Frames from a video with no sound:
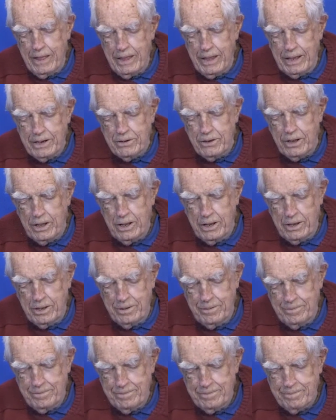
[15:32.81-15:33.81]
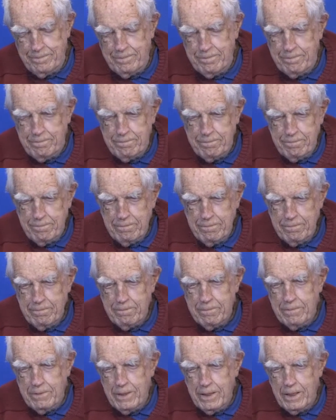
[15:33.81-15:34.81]
until
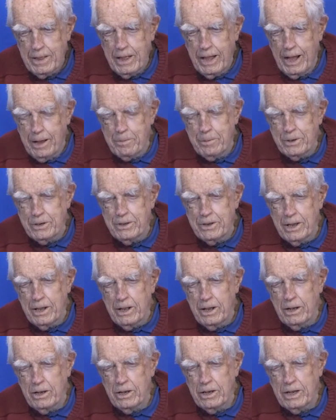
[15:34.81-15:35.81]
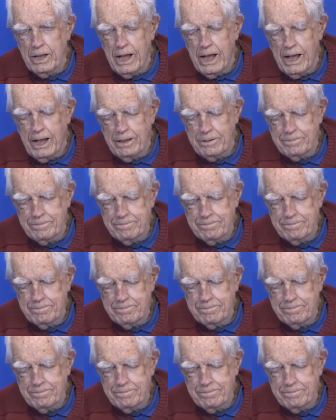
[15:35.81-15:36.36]
up until uh,